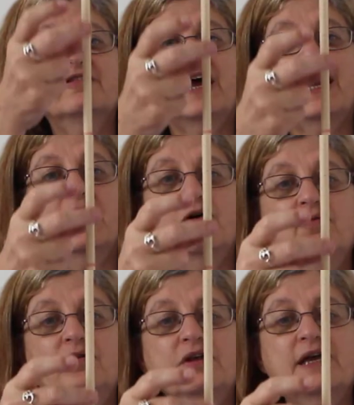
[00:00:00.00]

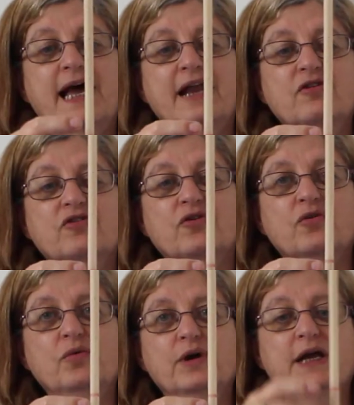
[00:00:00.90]
down the
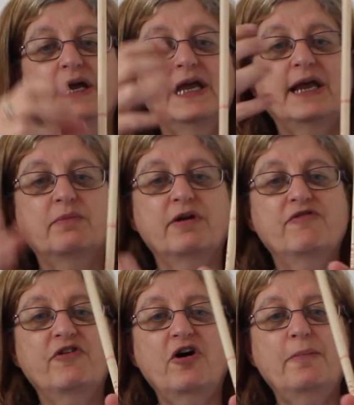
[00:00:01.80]
candle. It
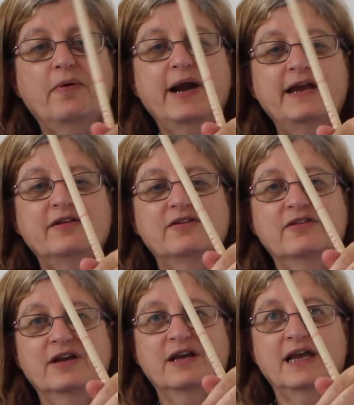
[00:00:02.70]

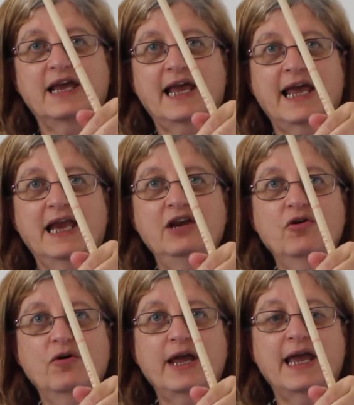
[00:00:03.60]
reverberates in
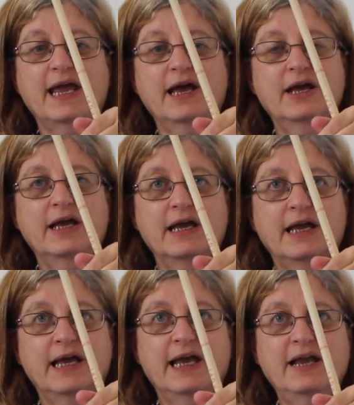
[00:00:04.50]
your ear,
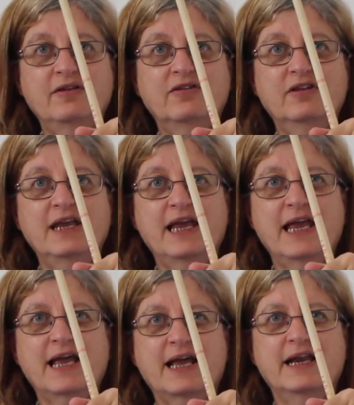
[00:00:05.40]
hits the
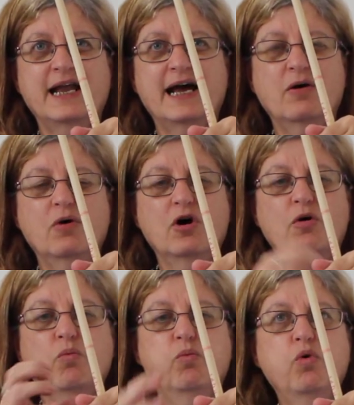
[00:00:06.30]
ear canal,
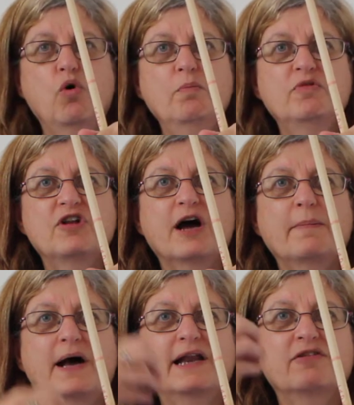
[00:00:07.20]
warms it
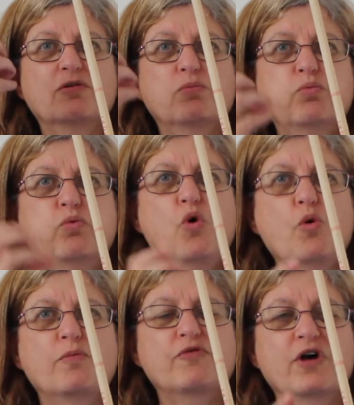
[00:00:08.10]
up, and it's the
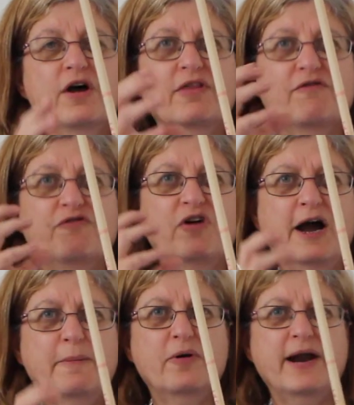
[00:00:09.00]
warmth that
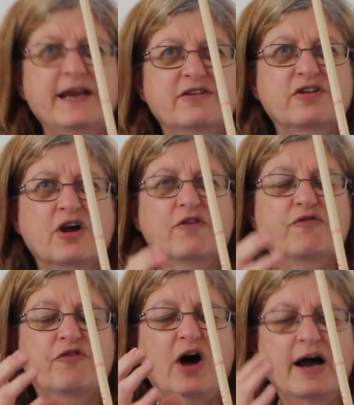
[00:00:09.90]
vibrates
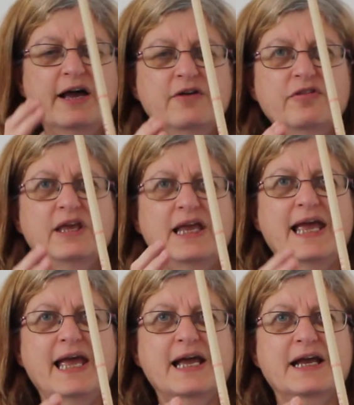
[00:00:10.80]
via the
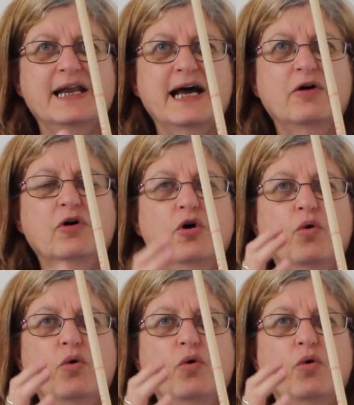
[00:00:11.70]
ear canal